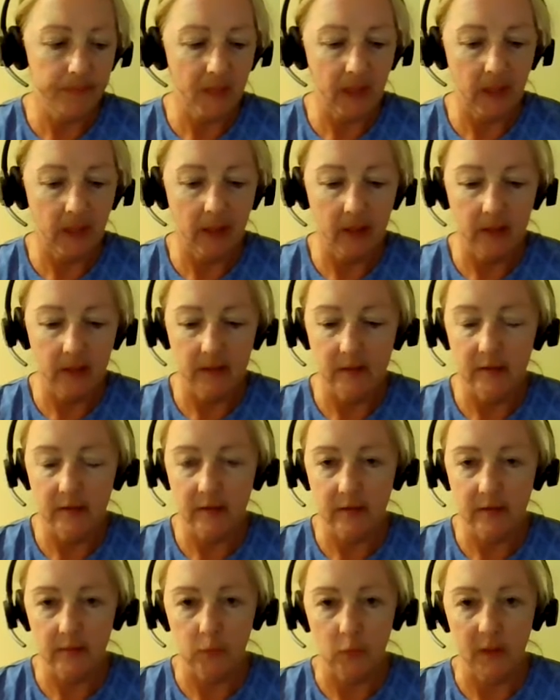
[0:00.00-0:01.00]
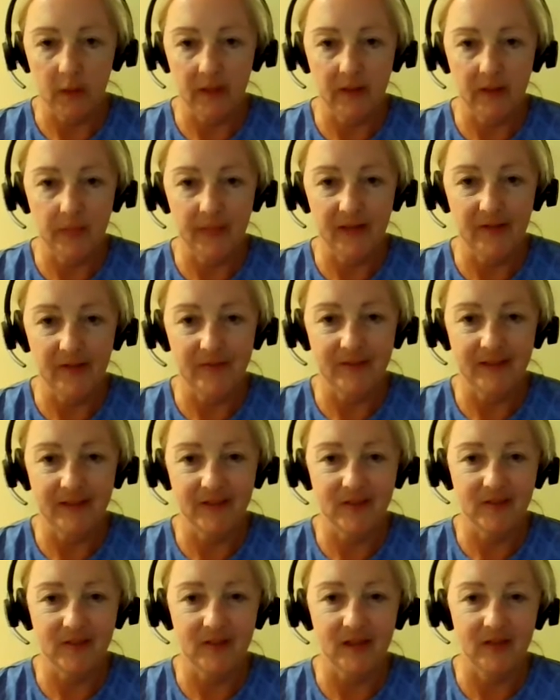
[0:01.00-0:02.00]
and one of the
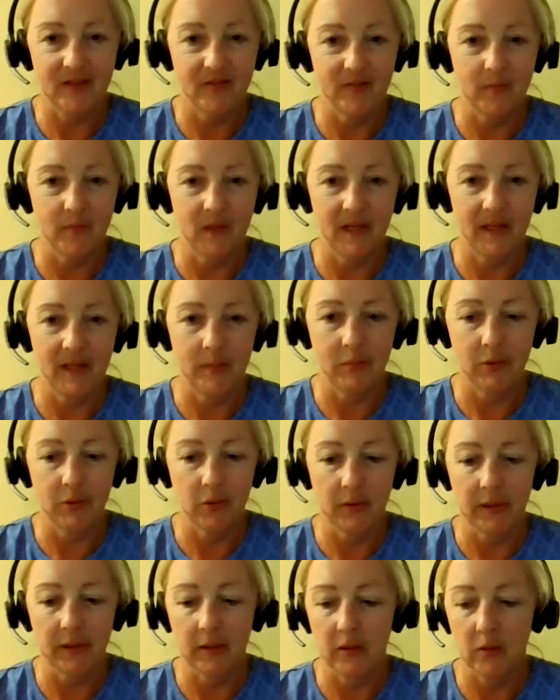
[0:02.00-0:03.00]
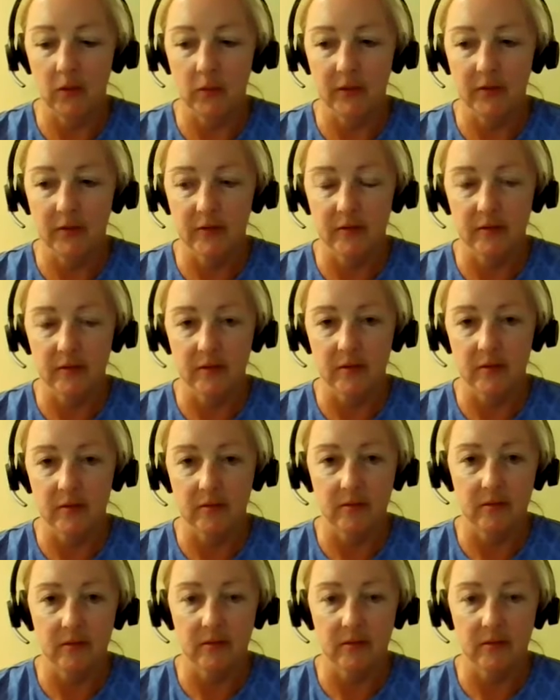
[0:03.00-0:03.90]
benefits of my employer was to